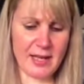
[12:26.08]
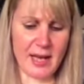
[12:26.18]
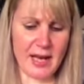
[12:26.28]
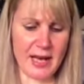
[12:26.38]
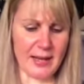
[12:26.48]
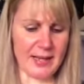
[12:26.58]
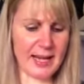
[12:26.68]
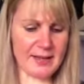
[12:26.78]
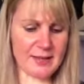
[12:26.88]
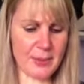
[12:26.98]

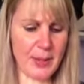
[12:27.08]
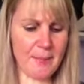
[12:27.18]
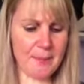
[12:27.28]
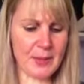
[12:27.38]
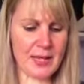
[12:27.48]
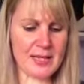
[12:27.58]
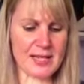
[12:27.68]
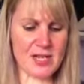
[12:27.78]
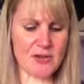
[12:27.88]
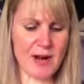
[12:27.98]
Next one,
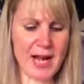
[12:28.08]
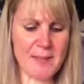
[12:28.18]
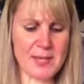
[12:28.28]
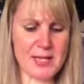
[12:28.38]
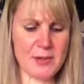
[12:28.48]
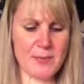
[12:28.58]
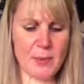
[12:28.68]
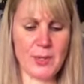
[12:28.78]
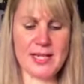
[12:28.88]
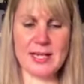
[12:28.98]
describe some
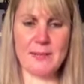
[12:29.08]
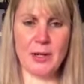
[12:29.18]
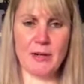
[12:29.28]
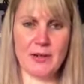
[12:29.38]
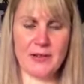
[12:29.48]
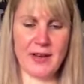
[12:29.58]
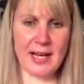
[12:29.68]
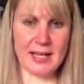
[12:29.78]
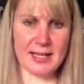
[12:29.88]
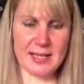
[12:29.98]
wisdom or
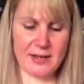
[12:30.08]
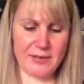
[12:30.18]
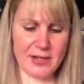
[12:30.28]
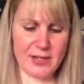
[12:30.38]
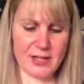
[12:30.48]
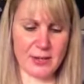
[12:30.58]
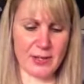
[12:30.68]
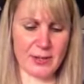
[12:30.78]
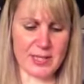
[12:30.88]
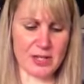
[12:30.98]
advice given to
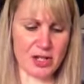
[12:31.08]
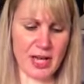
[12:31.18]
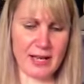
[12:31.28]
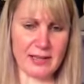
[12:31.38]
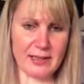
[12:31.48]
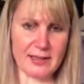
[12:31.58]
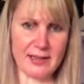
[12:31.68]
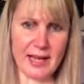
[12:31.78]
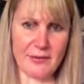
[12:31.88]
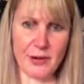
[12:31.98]
you as a child.
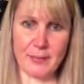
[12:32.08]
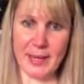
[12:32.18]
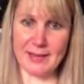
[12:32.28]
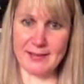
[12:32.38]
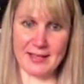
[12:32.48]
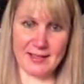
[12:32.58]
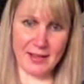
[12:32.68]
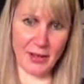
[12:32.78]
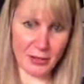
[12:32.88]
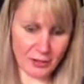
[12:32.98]
Have you passed it
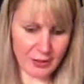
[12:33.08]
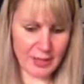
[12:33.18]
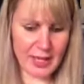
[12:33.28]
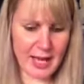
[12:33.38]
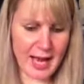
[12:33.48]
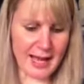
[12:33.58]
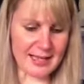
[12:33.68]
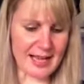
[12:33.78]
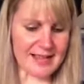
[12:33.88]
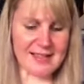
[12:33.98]
on?
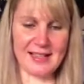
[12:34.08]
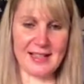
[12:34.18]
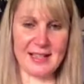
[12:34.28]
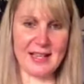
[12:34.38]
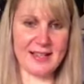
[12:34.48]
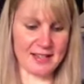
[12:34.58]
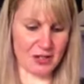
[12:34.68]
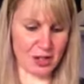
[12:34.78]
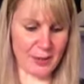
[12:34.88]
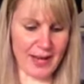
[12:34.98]
And lastly,
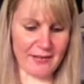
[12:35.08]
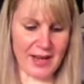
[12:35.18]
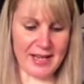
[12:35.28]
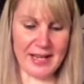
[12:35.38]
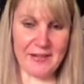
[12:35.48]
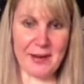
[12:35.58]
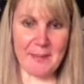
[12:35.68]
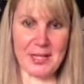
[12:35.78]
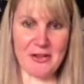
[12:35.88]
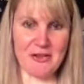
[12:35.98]
did you have any
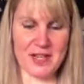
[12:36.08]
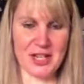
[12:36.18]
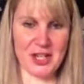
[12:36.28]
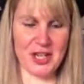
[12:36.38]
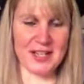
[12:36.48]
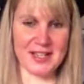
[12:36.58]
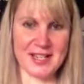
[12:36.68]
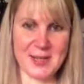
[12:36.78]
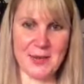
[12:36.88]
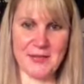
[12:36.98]
family traditions?
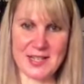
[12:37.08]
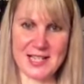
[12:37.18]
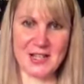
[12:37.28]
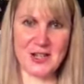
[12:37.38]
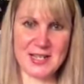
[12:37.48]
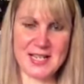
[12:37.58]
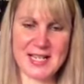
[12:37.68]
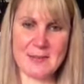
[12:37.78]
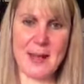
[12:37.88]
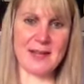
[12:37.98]
So obviously just
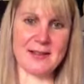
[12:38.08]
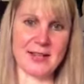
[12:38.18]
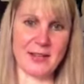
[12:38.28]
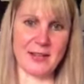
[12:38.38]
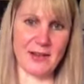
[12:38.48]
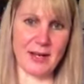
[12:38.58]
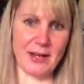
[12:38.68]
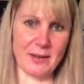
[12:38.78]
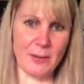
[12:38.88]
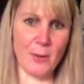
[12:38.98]
expand on
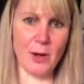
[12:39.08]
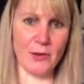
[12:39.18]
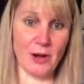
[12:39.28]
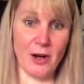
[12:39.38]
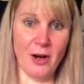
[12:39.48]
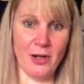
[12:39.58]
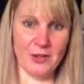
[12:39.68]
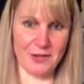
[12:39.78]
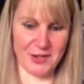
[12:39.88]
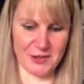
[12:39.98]
one or all
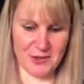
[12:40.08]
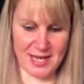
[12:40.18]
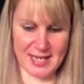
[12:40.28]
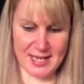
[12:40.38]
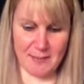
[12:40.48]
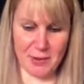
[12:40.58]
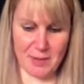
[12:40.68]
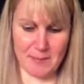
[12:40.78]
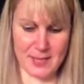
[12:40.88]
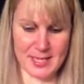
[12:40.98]
of those writing
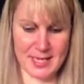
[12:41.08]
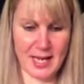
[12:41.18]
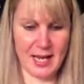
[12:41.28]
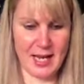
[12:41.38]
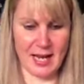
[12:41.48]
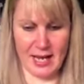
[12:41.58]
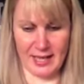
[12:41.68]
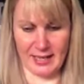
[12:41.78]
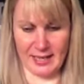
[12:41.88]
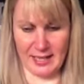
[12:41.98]
prompts
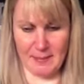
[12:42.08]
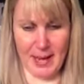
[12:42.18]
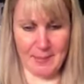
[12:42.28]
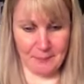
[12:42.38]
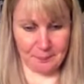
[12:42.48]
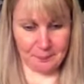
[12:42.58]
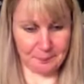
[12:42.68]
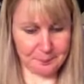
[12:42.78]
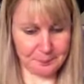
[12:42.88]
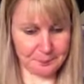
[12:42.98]
a little bit.
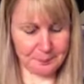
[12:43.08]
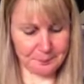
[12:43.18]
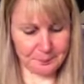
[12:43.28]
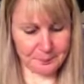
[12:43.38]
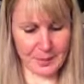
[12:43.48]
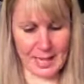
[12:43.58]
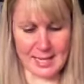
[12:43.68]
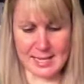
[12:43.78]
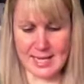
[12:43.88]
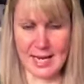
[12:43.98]

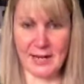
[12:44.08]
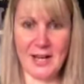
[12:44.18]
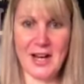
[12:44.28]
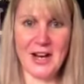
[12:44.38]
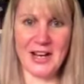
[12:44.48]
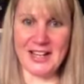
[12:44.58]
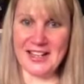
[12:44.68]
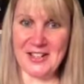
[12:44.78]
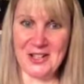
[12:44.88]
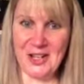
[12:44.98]
And
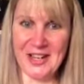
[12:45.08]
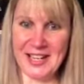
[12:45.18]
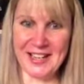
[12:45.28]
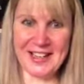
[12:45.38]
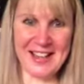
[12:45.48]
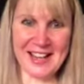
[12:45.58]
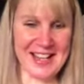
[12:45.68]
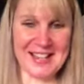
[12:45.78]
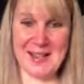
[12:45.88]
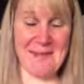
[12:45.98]
enjoy.
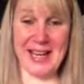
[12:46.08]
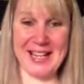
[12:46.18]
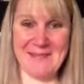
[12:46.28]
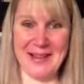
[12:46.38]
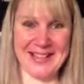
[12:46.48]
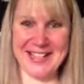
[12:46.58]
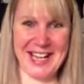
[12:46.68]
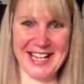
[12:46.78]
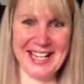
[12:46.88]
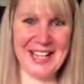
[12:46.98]
That's the biggest message
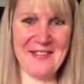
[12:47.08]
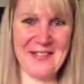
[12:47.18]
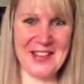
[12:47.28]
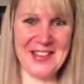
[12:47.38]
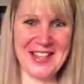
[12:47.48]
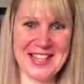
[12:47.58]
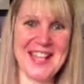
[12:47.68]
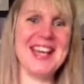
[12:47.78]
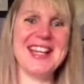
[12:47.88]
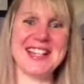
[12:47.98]
I can give for you. This
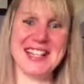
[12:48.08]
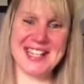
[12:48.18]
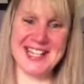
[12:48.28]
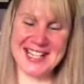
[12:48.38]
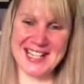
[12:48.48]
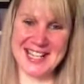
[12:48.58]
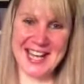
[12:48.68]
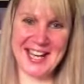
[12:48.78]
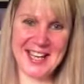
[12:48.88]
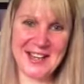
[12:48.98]

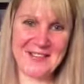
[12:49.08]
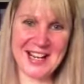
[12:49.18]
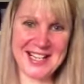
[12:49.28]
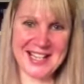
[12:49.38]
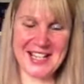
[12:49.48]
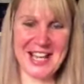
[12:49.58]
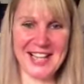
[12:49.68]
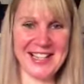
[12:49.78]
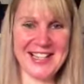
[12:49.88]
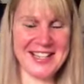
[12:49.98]
30-day writing
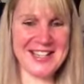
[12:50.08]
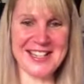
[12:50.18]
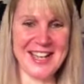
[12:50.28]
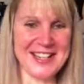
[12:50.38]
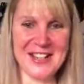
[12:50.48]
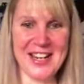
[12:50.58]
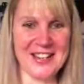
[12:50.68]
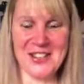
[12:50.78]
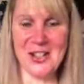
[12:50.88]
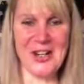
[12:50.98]
challenge is
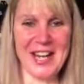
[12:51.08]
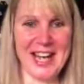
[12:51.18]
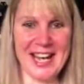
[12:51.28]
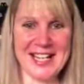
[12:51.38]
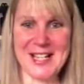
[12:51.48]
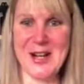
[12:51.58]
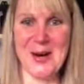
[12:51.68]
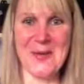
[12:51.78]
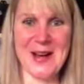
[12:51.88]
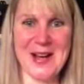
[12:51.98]
enjoy it. It's
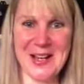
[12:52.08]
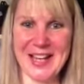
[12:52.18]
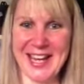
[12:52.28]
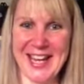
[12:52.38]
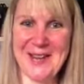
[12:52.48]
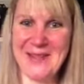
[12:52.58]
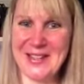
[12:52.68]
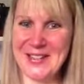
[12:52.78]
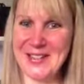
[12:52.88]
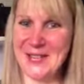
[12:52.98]
not work. You're here
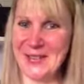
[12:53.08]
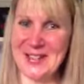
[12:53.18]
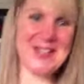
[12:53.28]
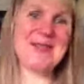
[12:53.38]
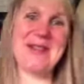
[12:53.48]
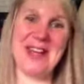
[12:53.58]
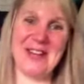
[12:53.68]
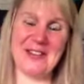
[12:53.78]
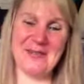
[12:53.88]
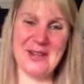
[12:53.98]
because you want to be.
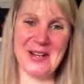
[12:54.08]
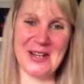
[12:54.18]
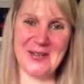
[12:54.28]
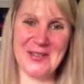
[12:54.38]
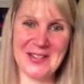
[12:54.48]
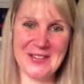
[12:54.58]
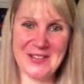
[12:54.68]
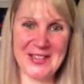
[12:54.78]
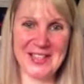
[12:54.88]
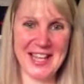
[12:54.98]
You've brought your
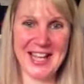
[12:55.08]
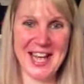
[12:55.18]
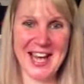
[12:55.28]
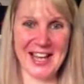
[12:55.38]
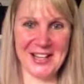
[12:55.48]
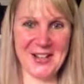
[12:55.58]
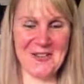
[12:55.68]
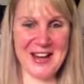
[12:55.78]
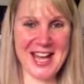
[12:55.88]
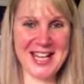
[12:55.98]
wonderful
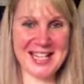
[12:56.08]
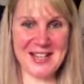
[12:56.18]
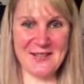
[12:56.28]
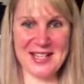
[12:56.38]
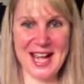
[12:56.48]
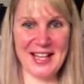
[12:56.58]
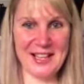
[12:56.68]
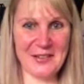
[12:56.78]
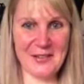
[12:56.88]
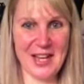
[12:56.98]
creative
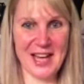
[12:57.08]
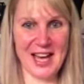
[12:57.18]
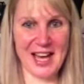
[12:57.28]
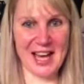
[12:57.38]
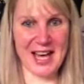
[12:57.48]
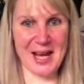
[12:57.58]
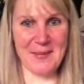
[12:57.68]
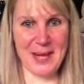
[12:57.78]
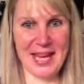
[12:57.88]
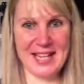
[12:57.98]
self
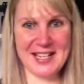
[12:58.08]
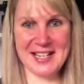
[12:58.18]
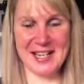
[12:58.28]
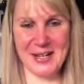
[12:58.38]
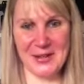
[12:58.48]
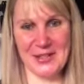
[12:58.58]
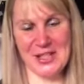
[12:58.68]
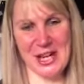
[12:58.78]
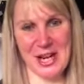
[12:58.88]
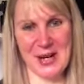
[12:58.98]
here to
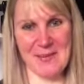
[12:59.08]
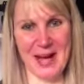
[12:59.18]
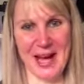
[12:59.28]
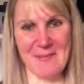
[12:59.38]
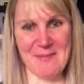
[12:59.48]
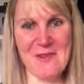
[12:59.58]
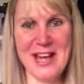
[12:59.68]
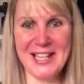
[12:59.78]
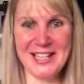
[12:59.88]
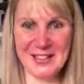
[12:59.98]
YouTube.
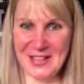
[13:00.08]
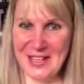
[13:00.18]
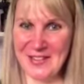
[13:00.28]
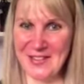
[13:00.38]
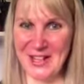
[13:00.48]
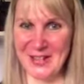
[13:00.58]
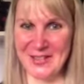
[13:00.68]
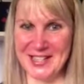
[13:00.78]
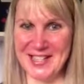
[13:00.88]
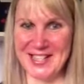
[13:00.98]
Really looking
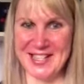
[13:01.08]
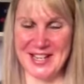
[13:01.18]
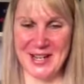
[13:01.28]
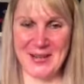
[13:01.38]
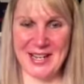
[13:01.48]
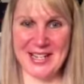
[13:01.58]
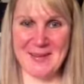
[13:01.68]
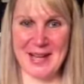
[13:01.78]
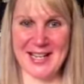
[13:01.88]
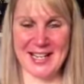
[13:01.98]
forward to
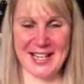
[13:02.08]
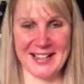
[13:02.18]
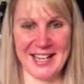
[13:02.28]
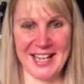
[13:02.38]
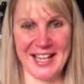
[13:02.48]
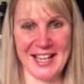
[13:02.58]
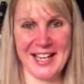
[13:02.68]
spending